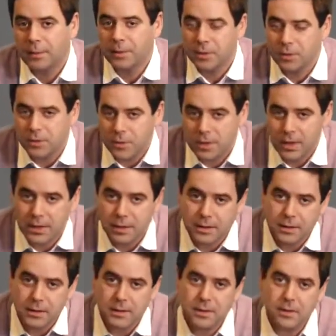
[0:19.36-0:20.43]
I'm a
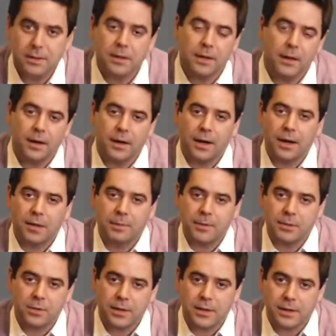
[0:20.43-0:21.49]
neuroscientist and I'm
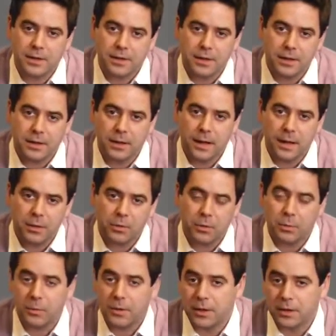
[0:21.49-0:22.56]
interested in how
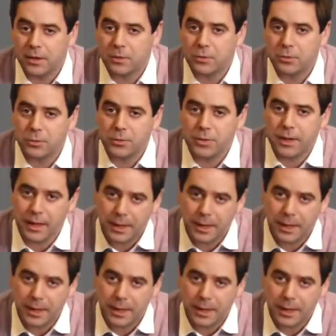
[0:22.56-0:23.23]
the brain controls